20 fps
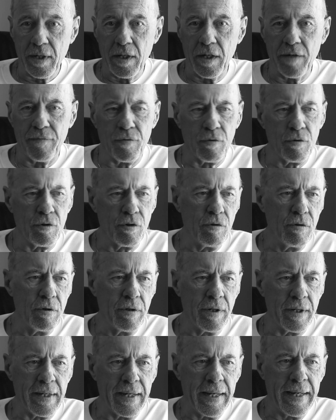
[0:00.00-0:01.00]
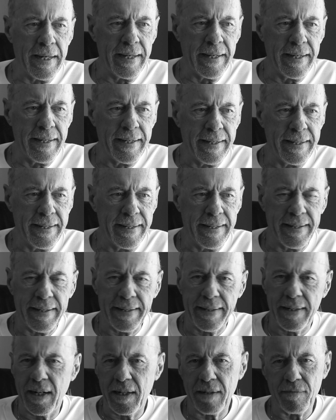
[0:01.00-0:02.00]
If you're doing a
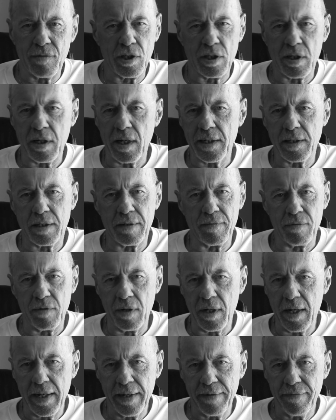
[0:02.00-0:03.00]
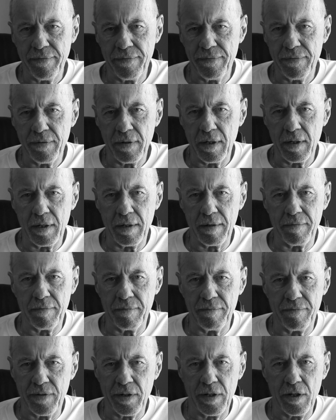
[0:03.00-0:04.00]
kind of a slice of life uh,
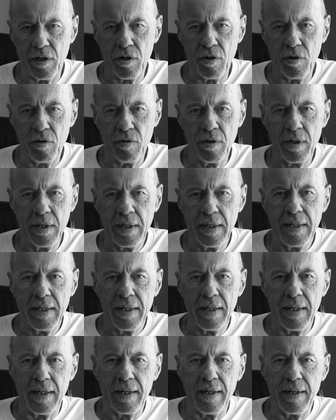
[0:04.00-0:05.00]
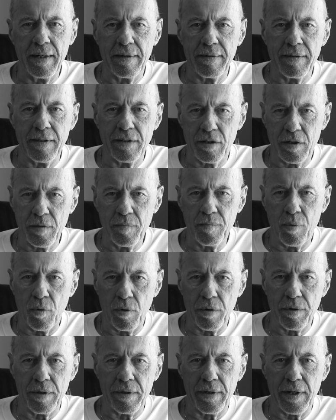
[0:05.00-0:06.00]
video, uh, it's
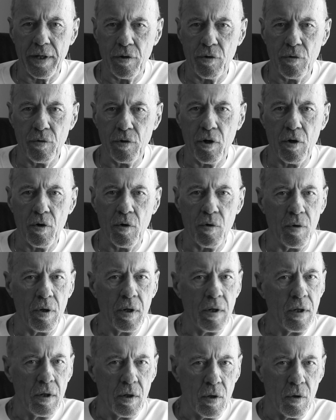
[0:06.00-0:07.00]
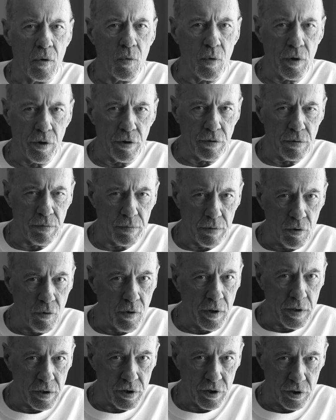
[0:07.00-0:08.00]
important that you know where you're
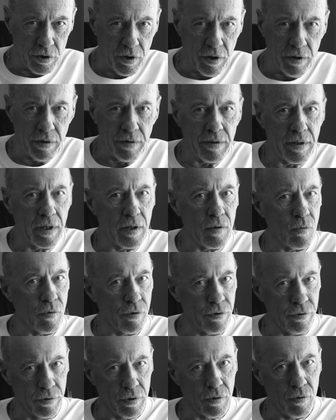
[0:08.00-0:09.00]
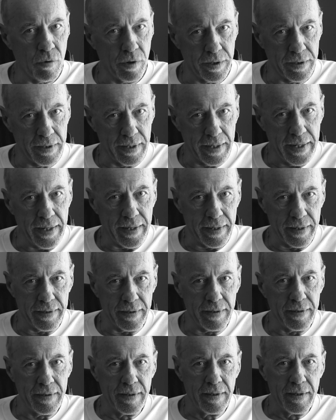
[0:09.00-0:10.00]
going to start and where you're going to
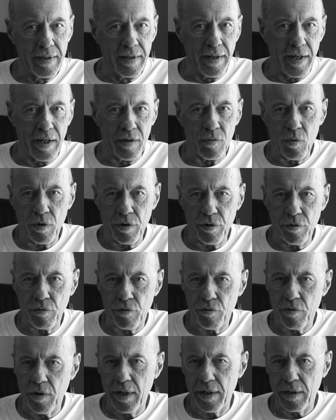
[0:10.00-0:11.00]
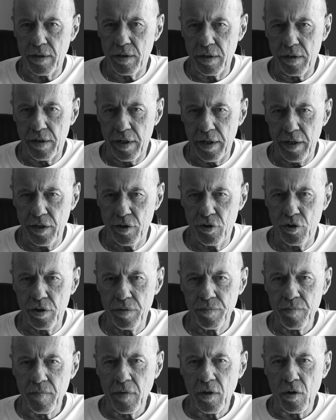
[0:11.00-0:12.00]
end and what you're trying to
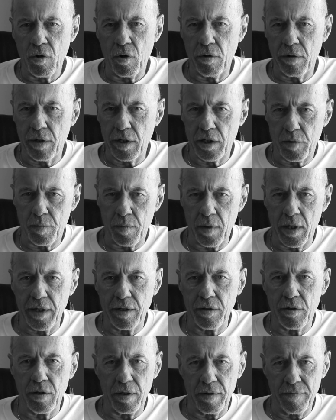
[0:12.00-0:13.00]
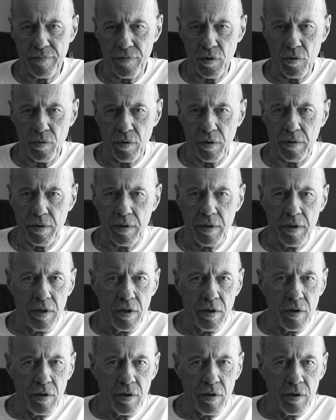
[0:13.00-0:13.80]
teach or explain to the viewer